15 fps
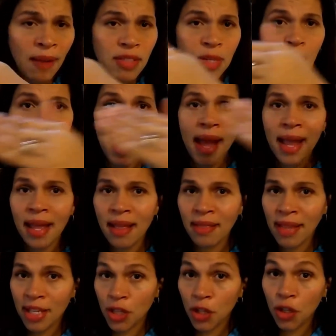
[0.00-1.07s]
have to pay
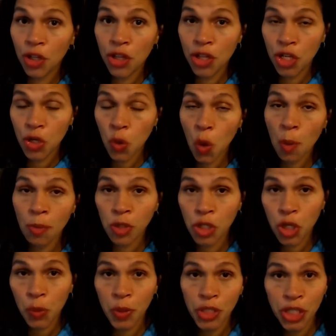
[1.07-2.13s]
like the normal
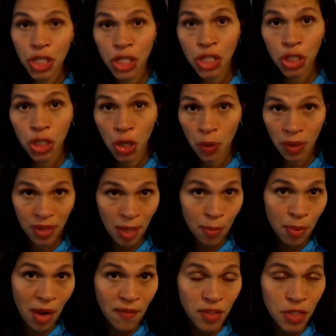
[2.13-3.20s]
tuition to go to
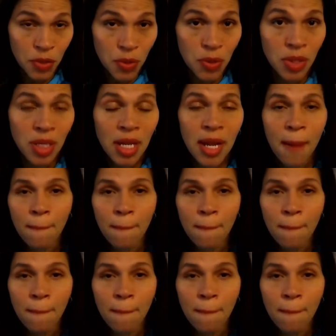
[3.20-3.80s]
that private school.